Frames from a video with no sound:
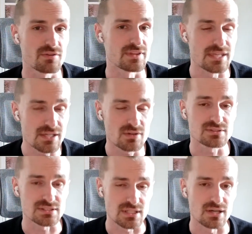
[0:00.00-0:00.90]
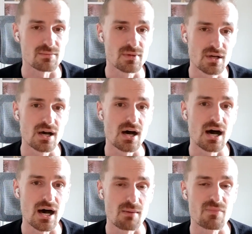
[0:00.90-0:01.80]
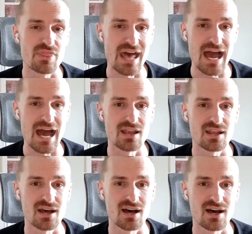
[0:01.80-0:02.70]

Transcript: ecosystem um, that uh,